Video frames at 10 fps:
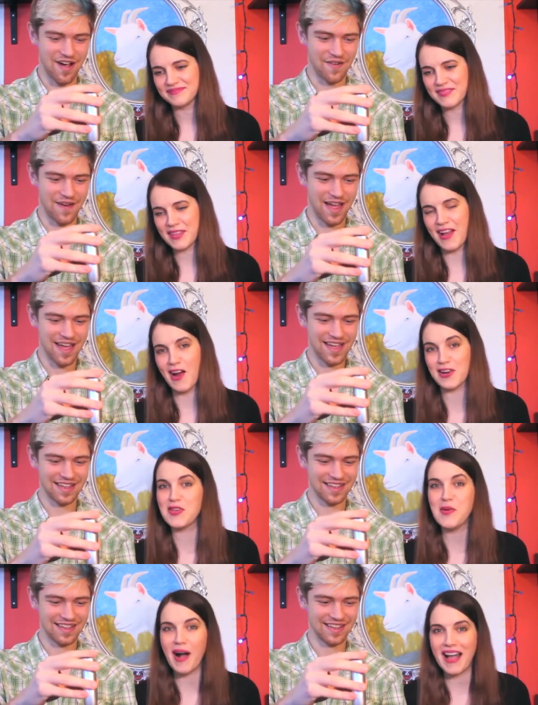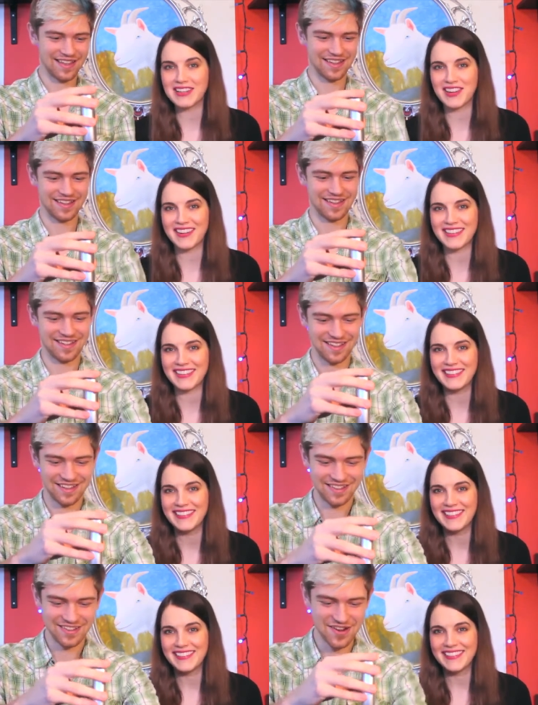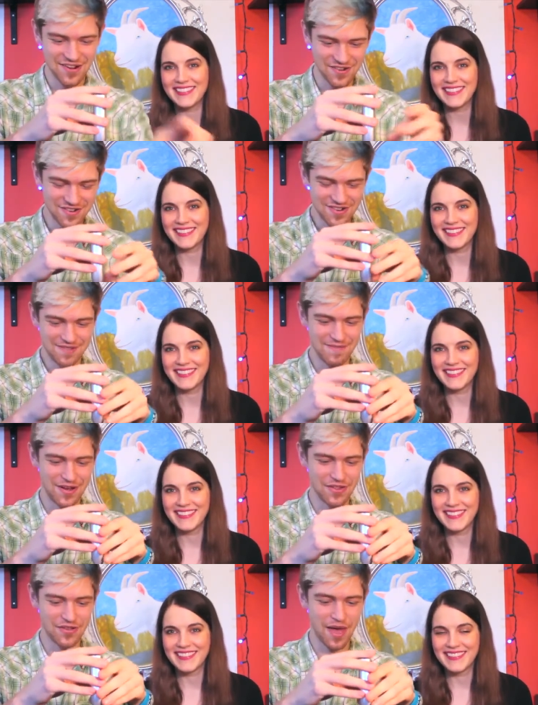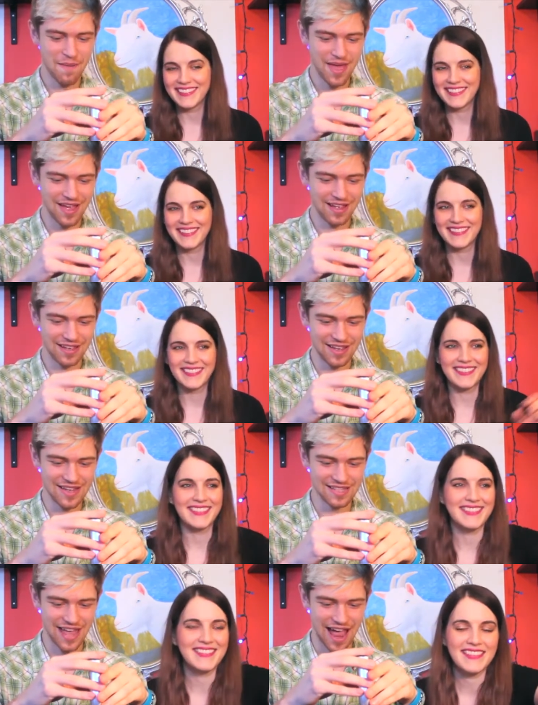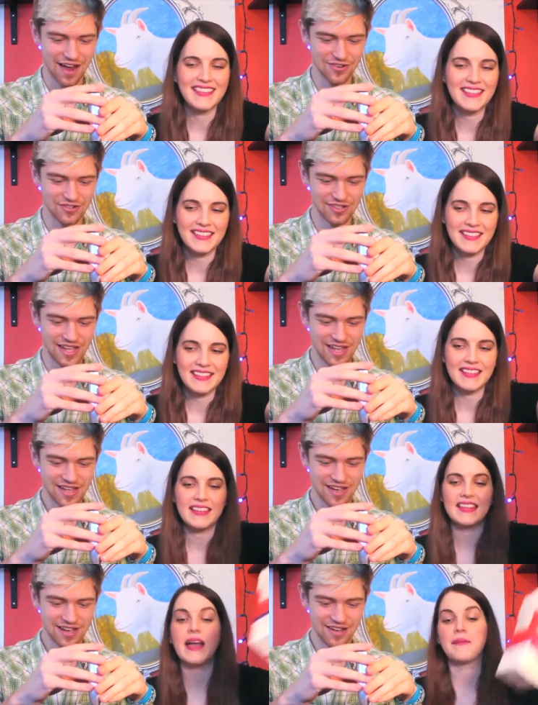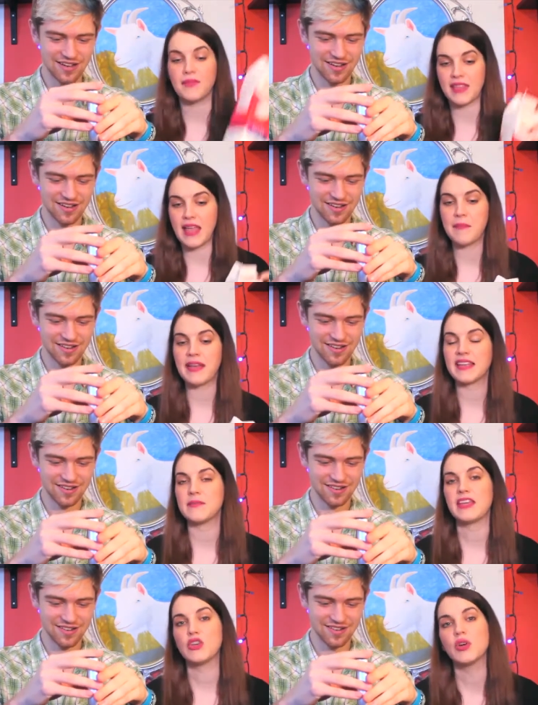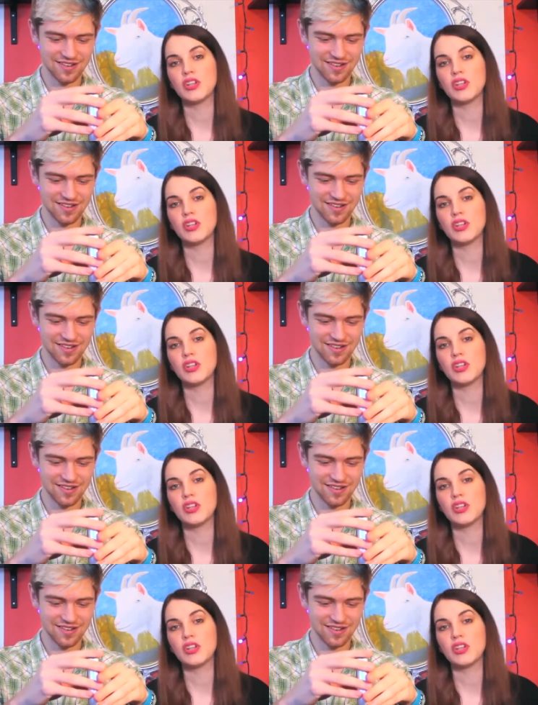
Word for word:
Speaker 1: All right.
Speaker 2: Are you high, Jonathan?
Speaker 1: No. Although nutmeg is actually...
Speaker 2: Yeah, nutmeg can make you